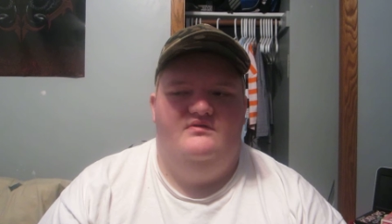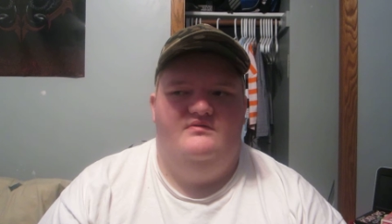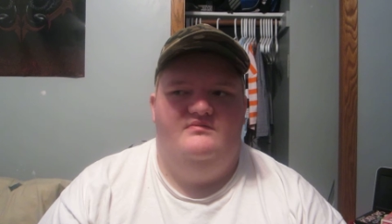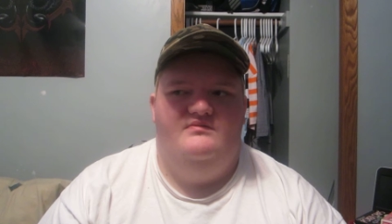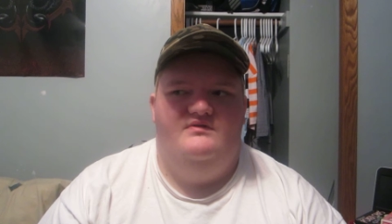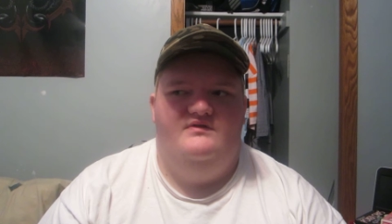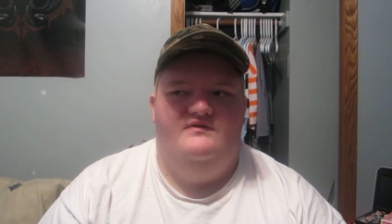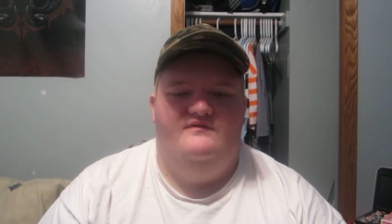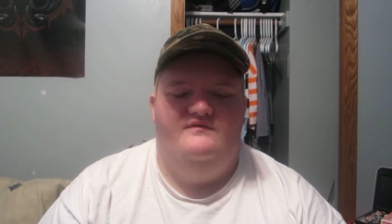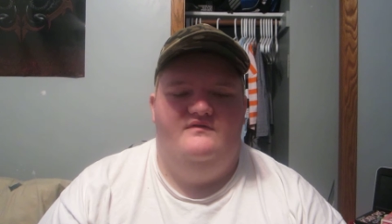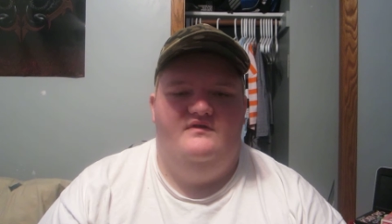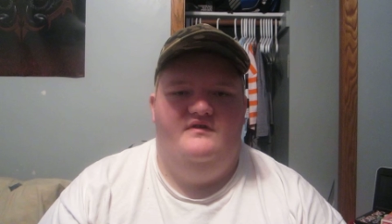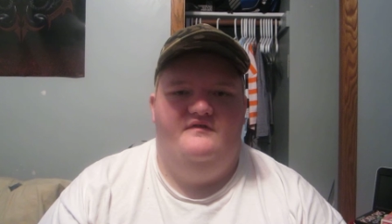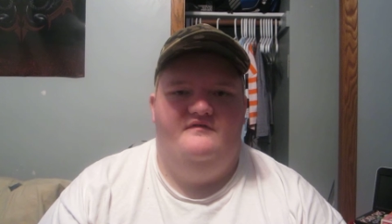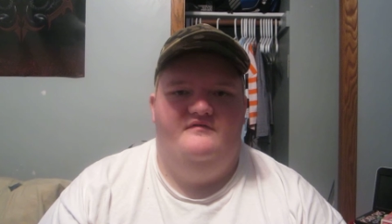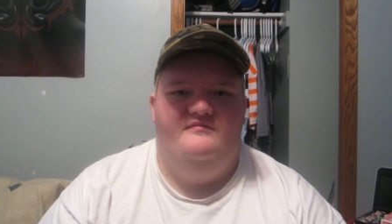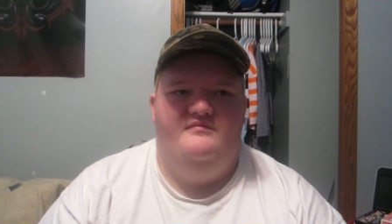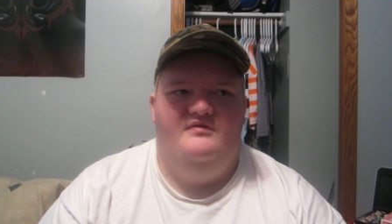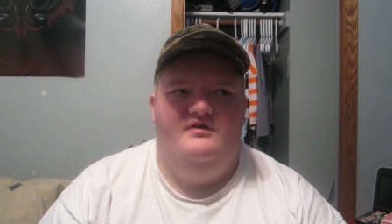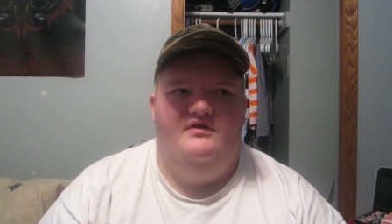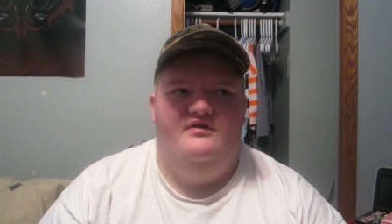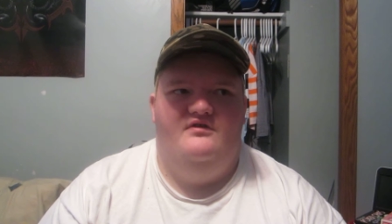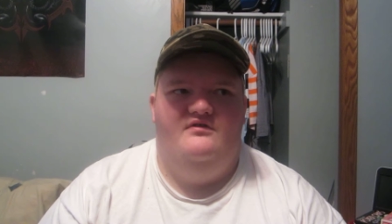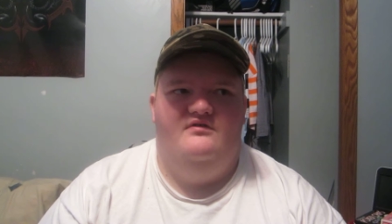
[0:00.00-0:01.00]
I mean, if you have a
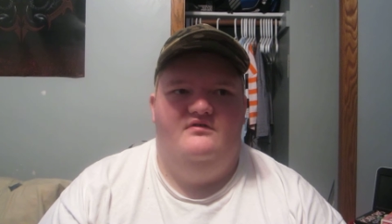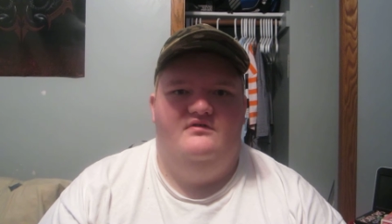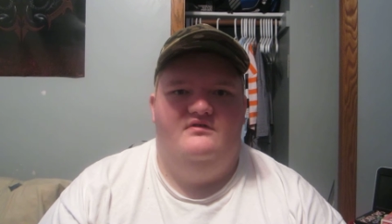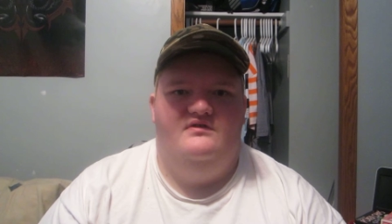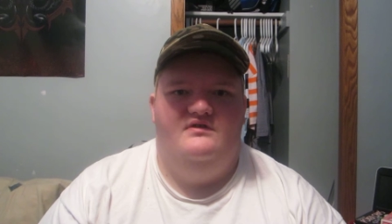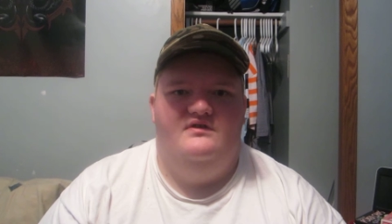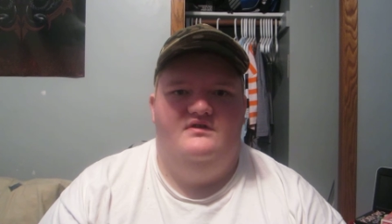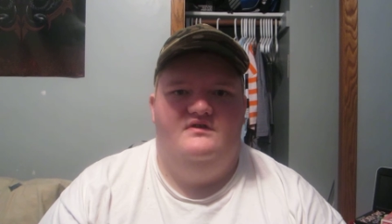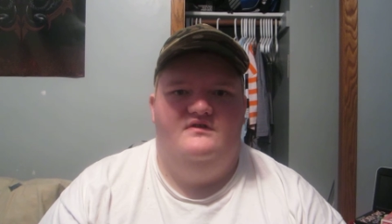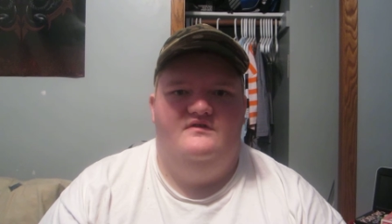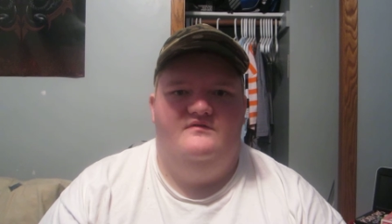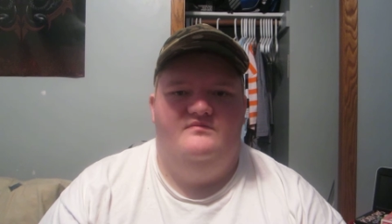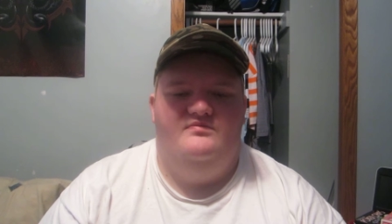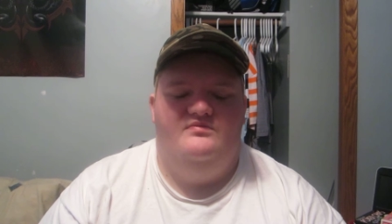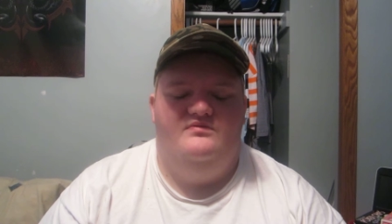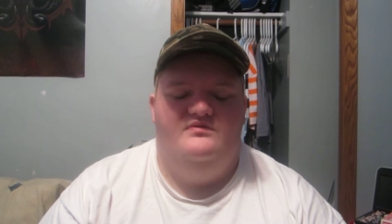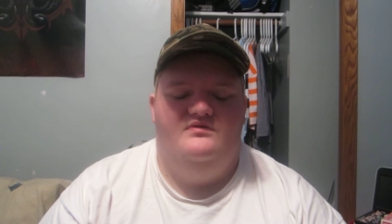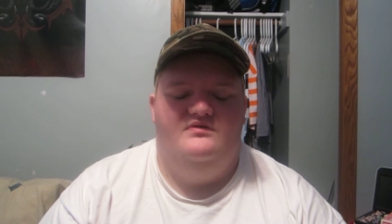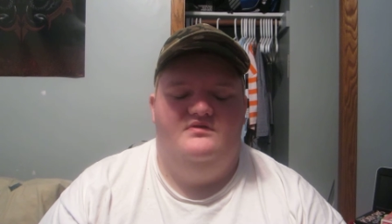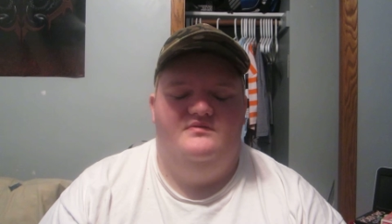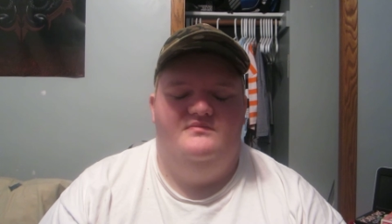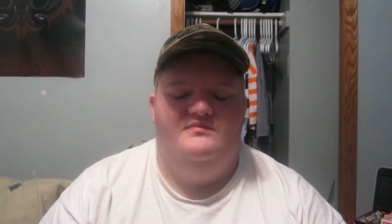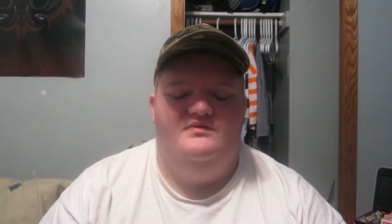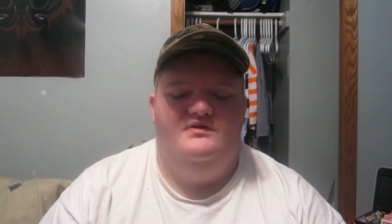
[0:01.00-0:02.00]
battery case,
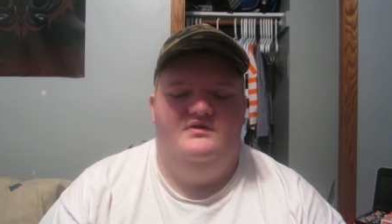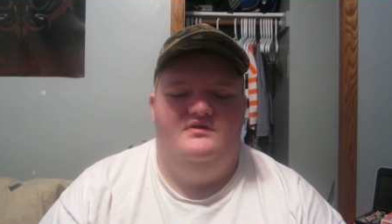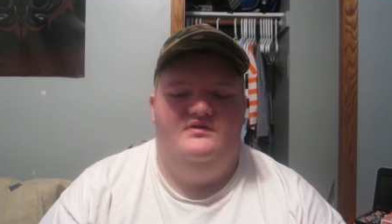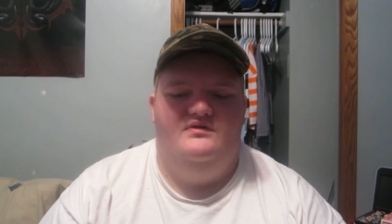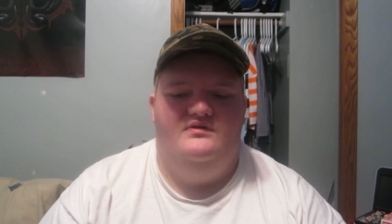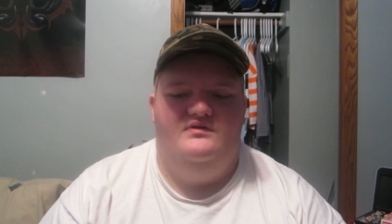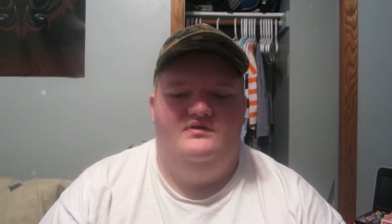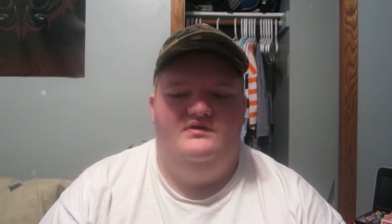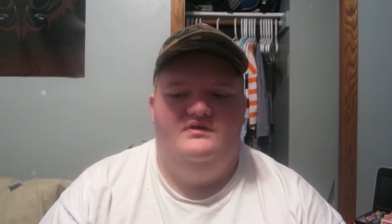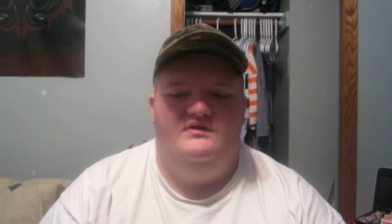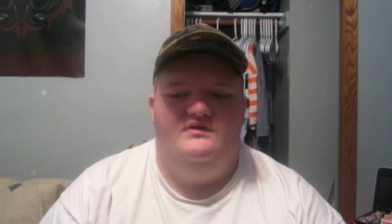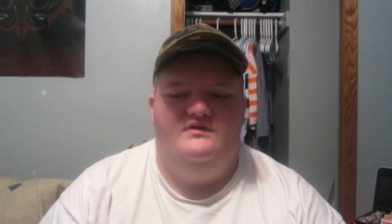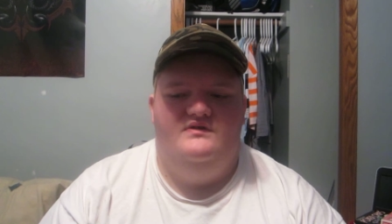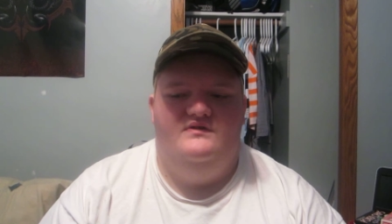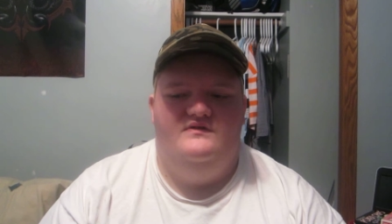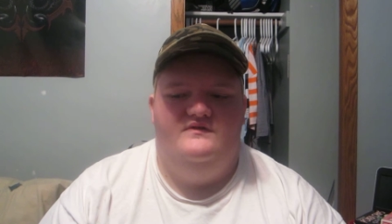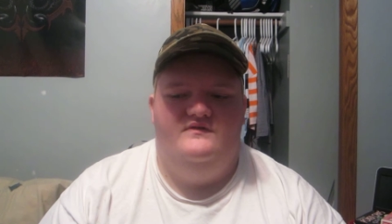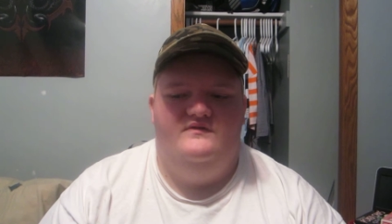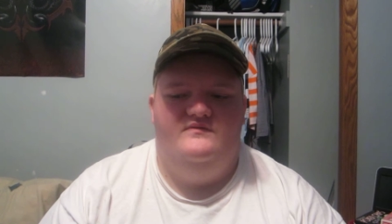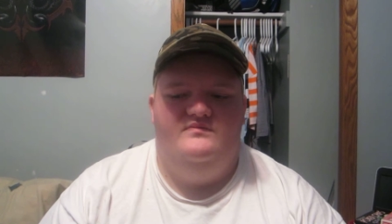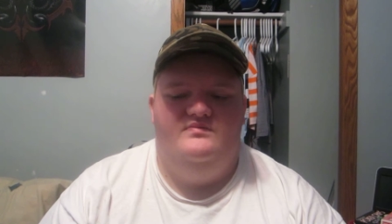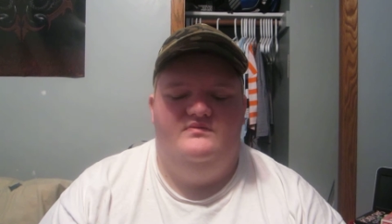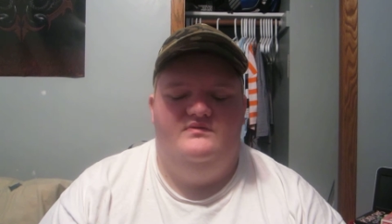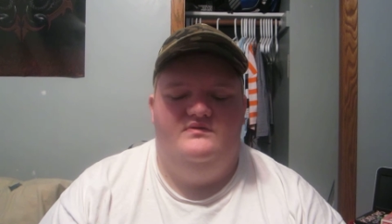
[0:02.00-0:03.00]
put in a battery
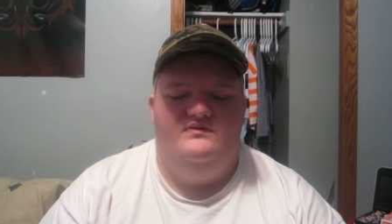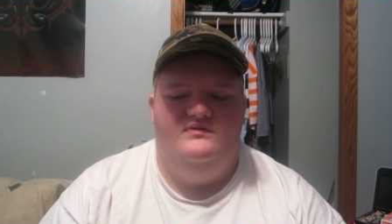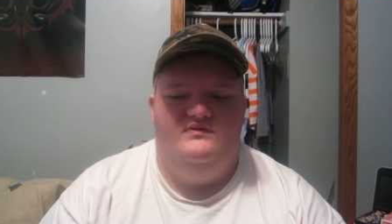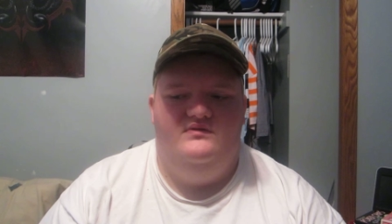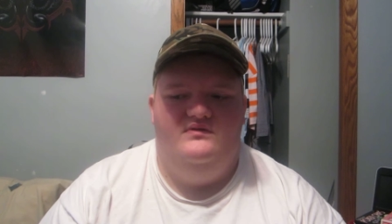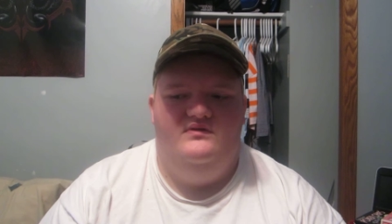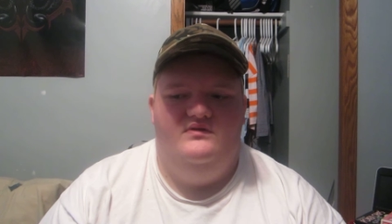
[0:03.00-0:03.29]
case, but